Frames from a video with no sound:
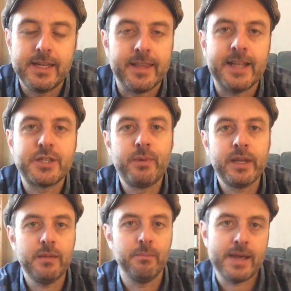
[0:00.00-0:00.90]
They had to
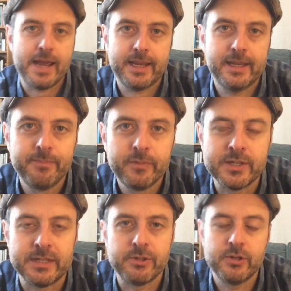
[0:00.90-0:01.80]
bring it back
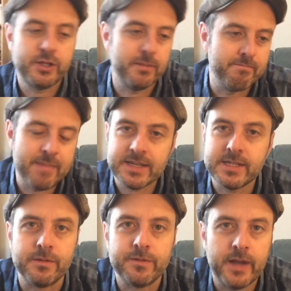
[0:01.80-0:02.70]
because there was such a
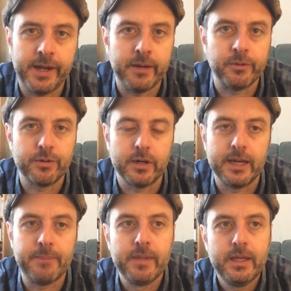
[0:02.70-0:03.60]
massive fan
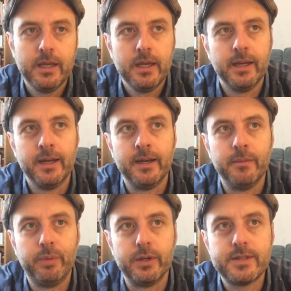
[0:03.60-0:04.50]
outcry,
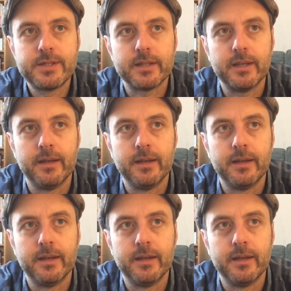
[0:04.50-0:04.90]
but